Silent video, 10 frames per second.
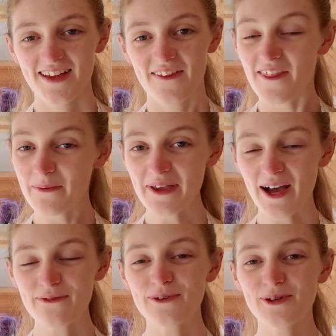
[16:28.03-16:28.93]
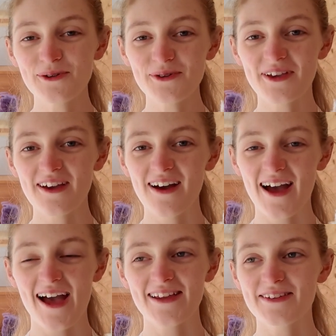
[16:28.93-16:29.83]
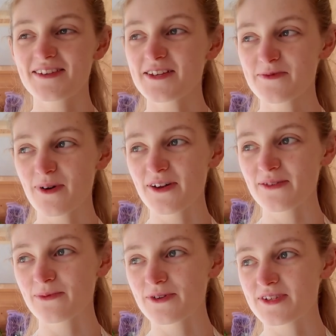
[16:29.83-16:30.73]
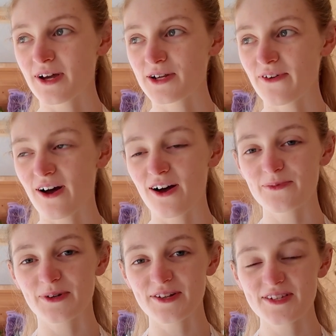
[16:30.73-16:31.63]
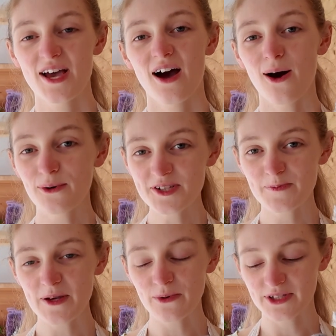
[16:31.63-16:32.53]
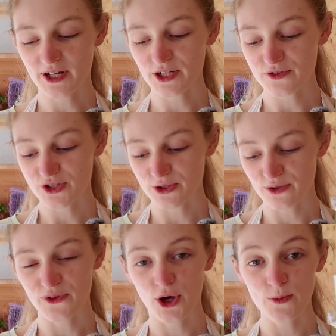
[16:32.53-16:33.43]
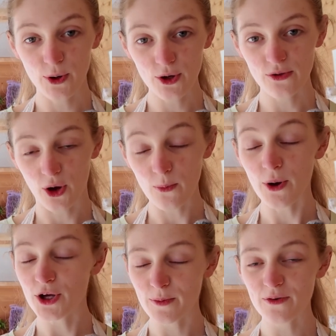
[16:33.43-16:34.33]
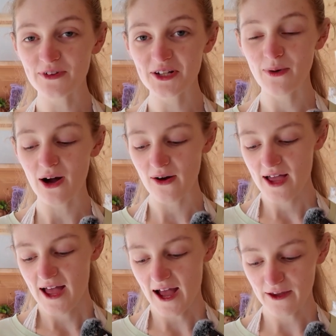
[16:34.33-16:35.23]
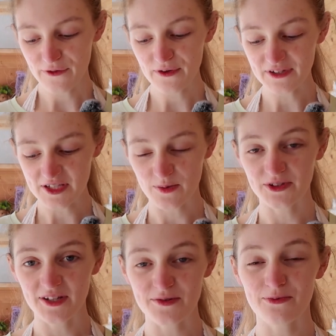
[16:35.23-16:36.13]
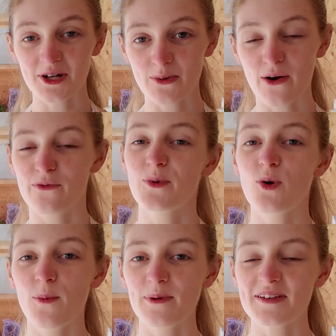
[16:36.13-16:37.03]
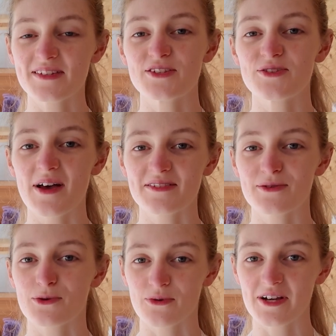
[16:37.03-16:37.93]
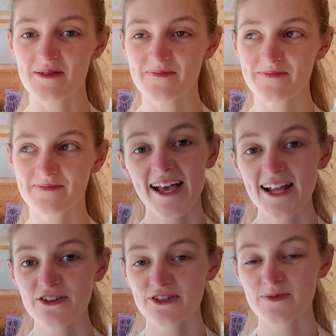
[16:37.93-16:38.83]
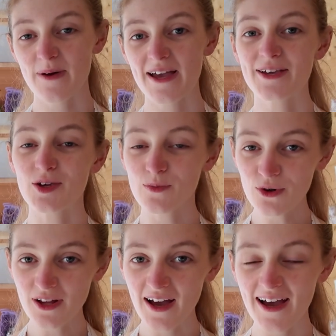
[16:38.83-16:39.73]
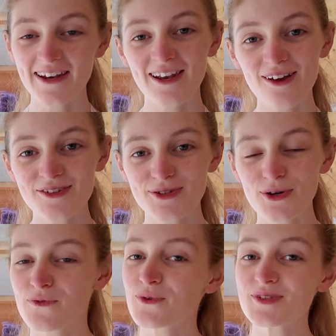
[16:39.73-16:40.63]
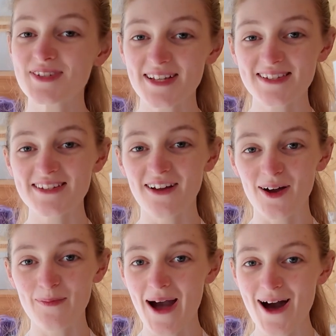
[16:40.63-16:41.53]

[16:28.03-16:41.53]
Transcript: Then we have Lugia, and this one was kind of hard because I wanted to pick one that kind of showed off the whole Pokemon really well, and I think this one does really well from Acropolis in 2003. Illustrated by Kimura and last sold for £69.